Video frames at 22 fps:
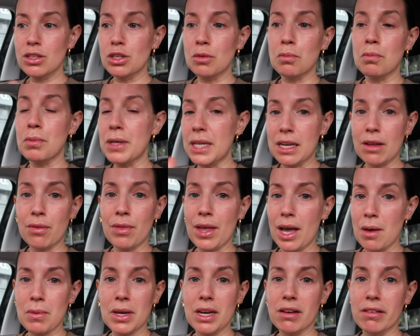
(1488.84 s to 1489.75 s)
to be in
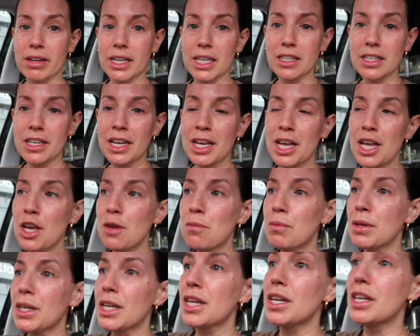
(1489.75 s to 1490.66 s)
that period,
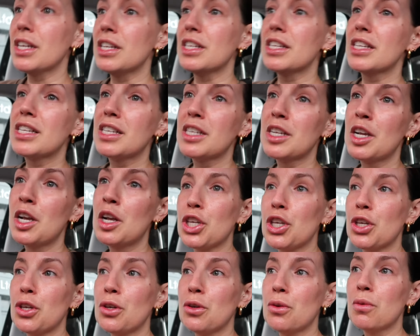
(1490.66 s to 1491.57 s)
because
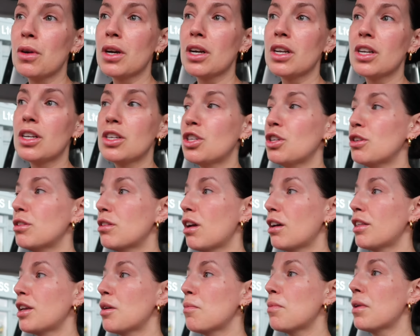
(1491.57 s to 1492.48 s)
you do
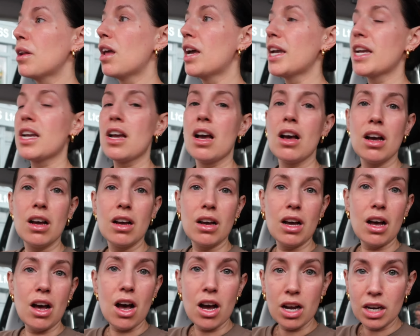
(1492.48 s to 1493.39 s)
nothing but like
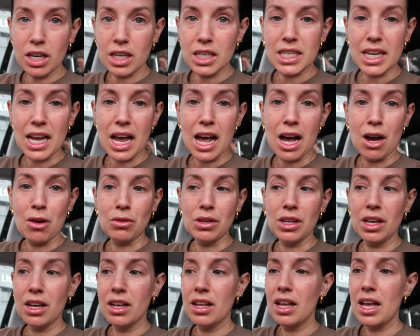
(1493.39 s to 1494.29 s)
hunker
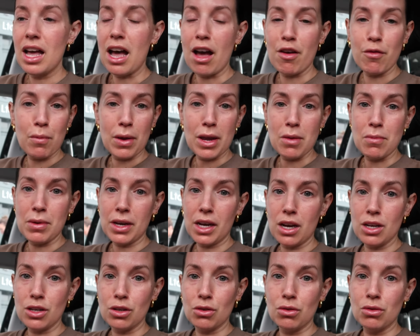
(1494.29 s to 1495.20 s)
down, have baby
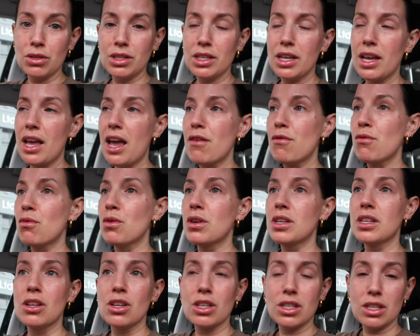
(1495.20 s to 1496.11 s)
cuddles,
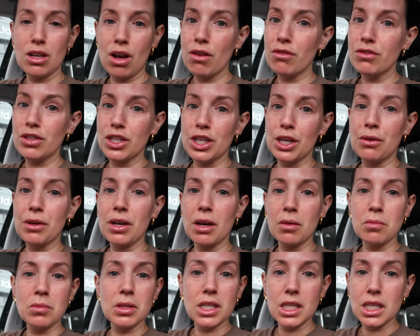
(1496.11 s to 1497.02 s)
everyone looks after you,
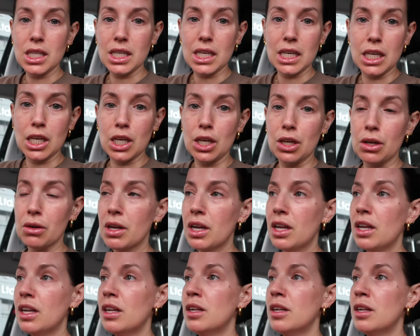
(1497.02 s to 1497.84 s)
comes to see you,